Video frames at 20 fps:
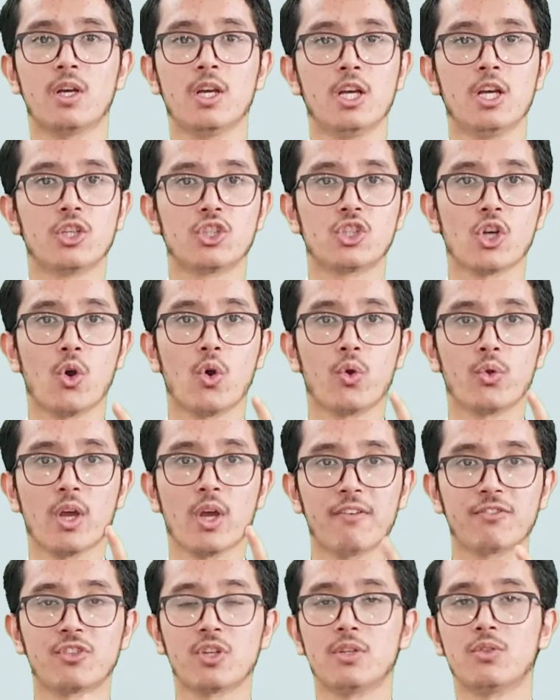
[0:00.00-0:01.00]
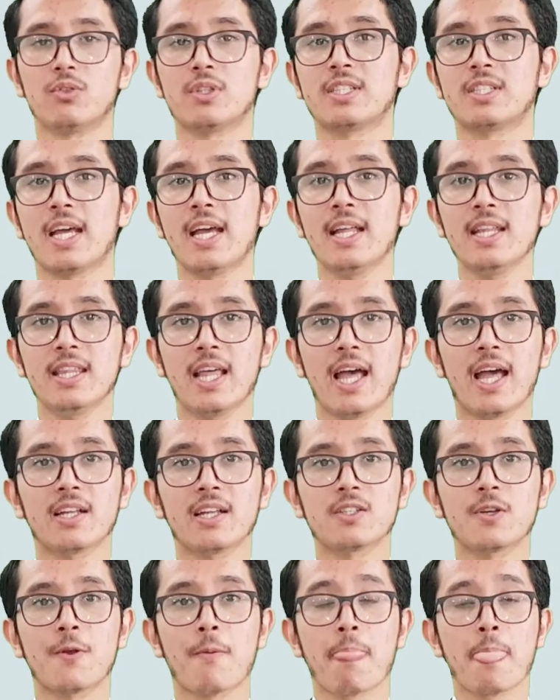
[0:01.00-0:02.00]
So you have to understand
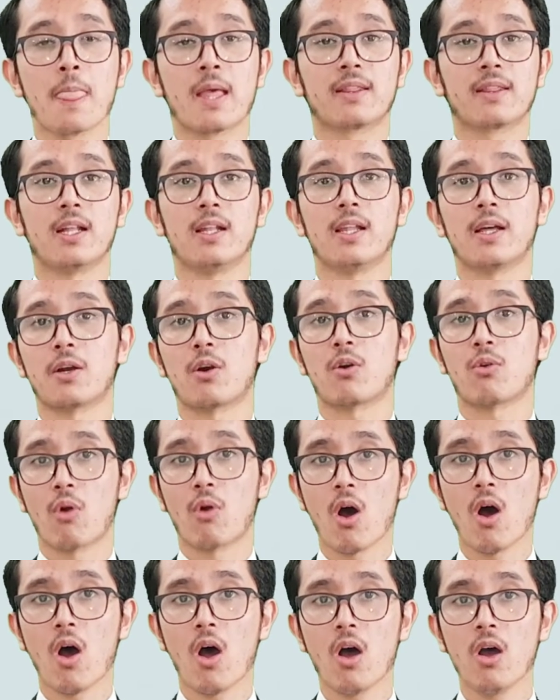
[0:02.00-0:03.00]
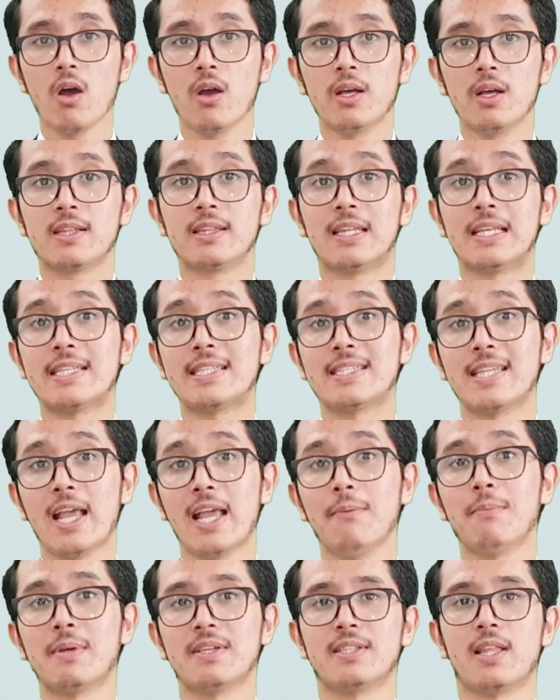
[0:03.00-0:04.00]
that the letter Ra, the
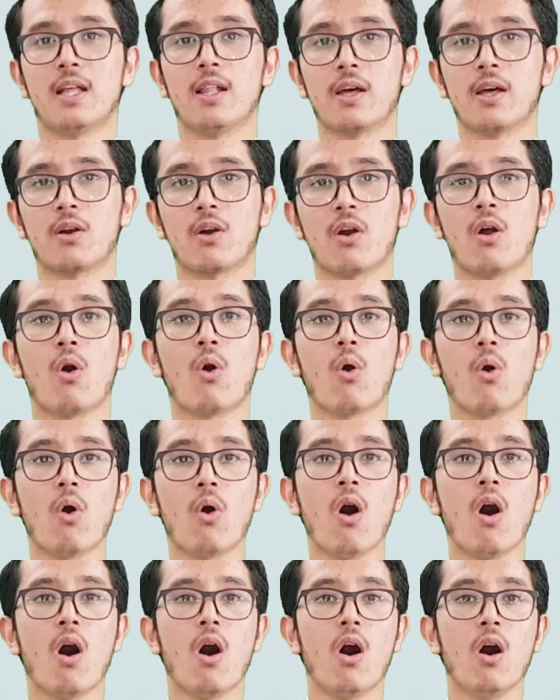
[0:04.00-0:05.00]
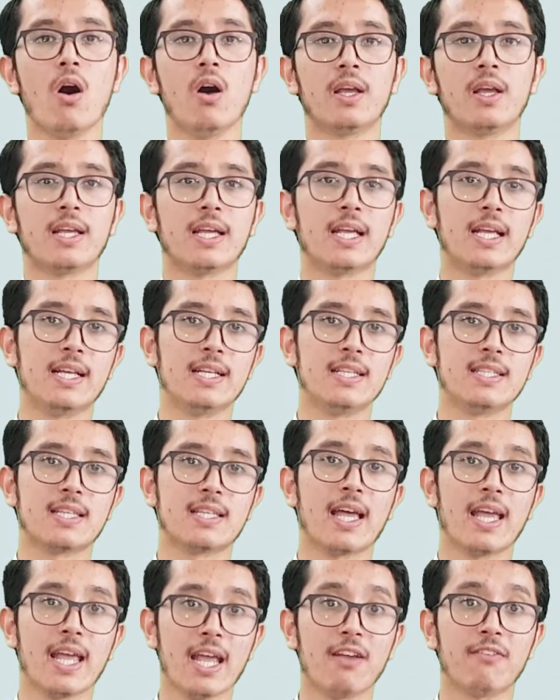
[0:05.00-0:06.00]
same as the letter Kha, is a
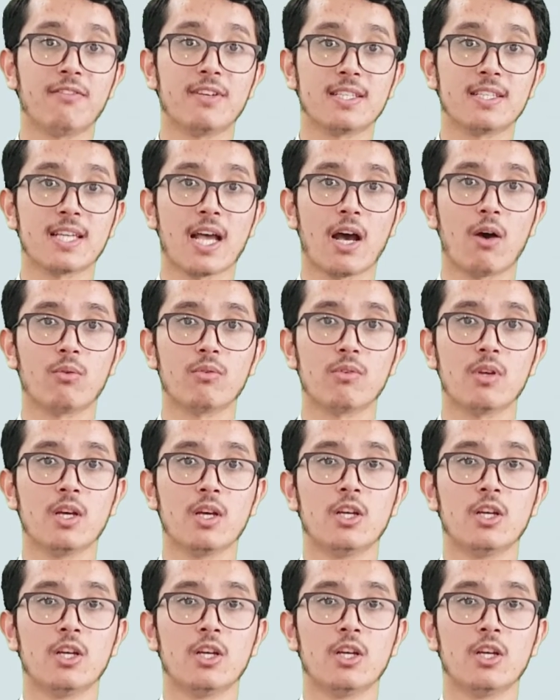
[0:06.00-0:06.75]
heavy sound.